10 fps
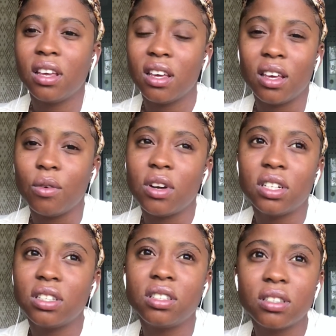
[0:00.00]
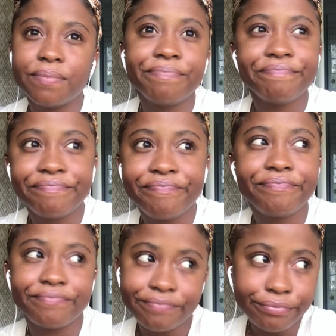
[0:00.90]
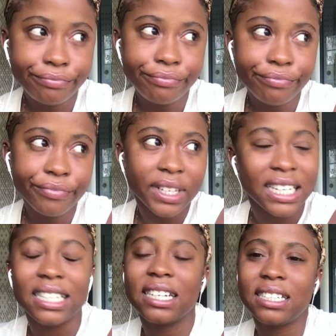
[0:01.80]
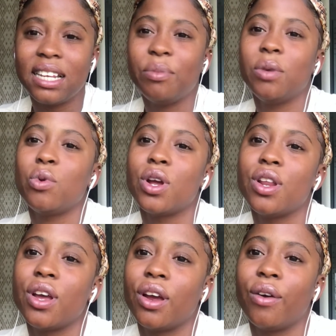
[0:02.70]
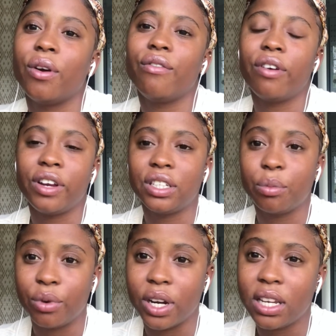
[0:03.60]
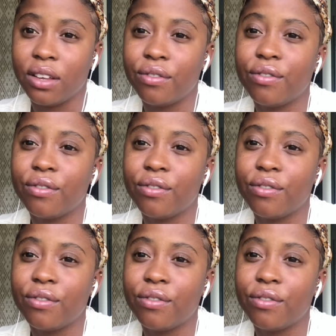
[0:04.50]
It was, as I said, people were there, were very supportive.